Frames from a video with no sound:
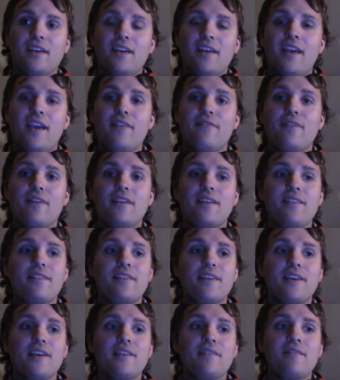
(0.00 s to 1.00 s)
If
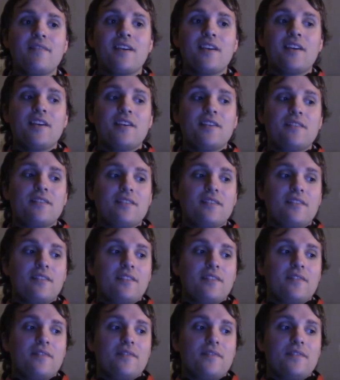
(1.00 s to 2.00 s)
anything,
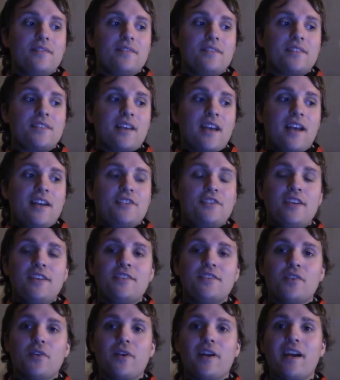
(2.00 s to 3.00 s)
Sky
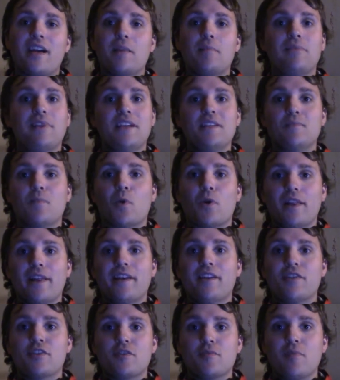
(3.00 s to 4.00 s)
Chase Zone kind of plays more
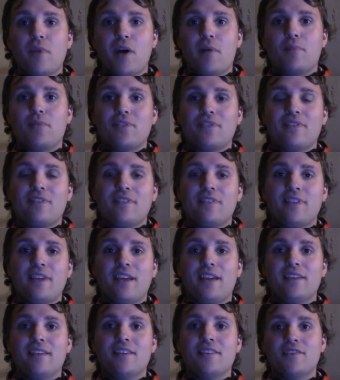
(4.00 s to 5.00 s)
like a shmup
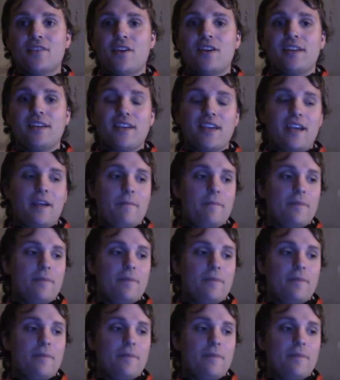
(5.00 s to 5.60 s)
than a Sonic game.